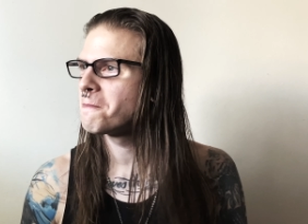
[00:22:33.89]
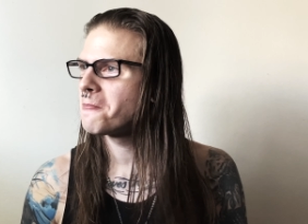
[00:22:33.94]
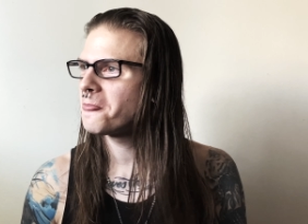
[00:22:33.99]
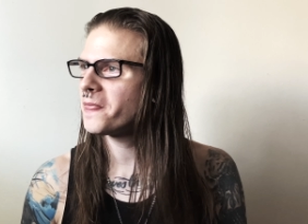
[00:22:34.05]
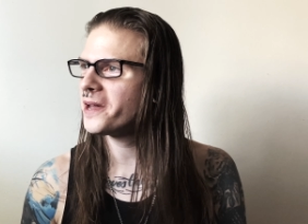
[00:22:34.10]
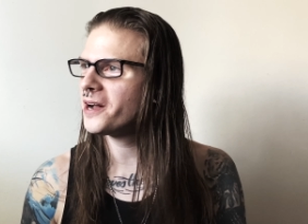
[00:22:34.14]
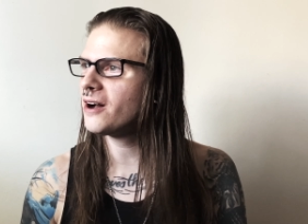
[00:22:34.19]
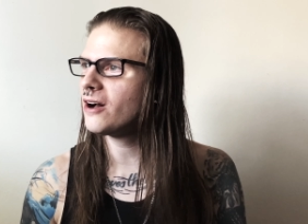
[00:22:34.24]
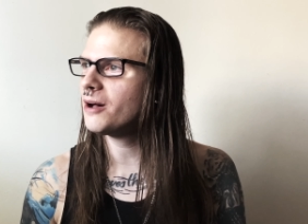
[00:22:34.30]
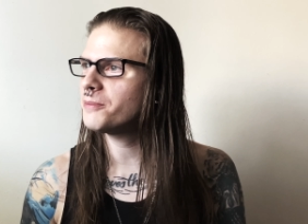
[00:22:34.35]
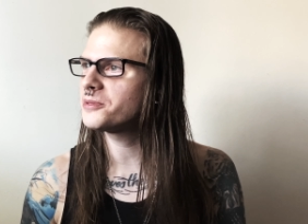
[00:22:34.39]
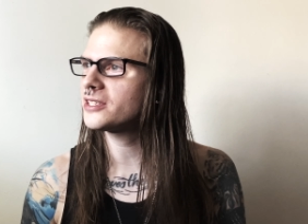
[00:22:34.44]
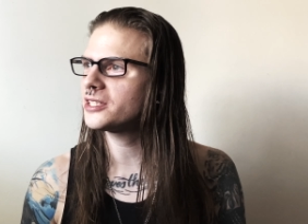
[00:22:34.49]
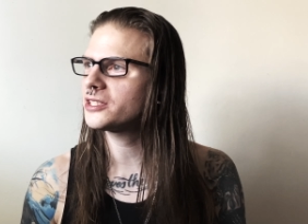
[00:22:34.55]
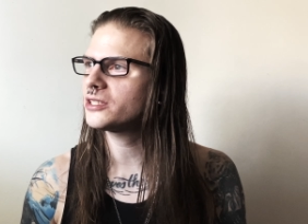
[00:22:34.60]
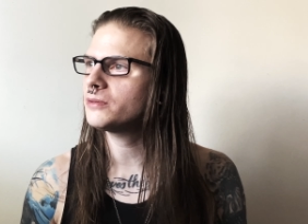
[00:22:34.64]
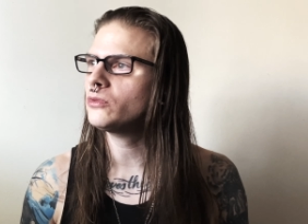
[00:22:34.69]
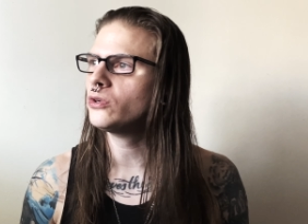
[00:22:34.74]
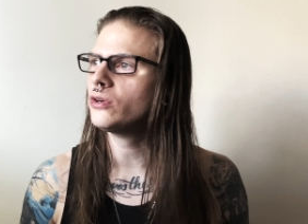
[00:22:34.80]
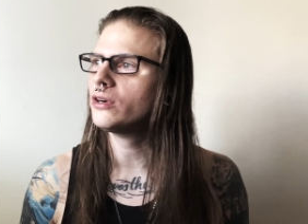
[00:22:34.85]
Oh, I'm such
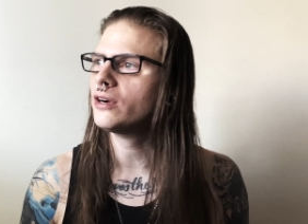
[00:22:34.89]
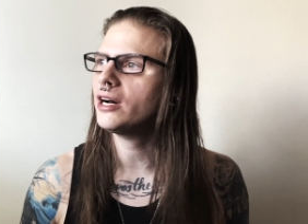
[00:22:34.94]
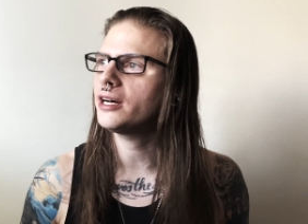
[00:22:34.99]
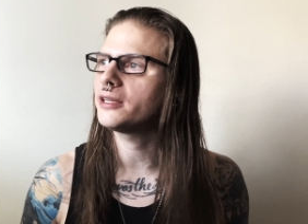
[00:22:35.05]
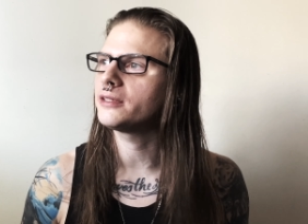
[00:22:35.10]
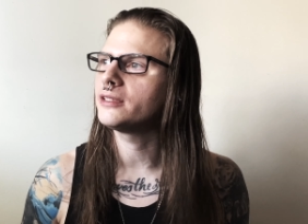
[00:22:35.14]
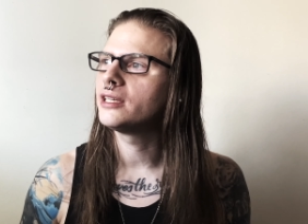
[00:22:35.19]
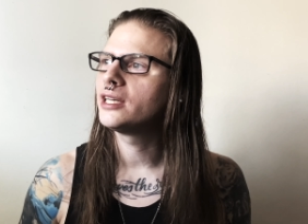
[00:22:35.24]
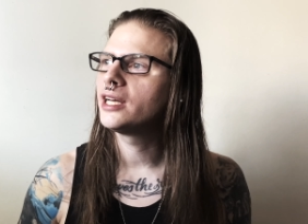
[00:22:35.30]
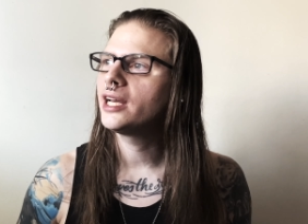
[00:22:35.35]
a moron.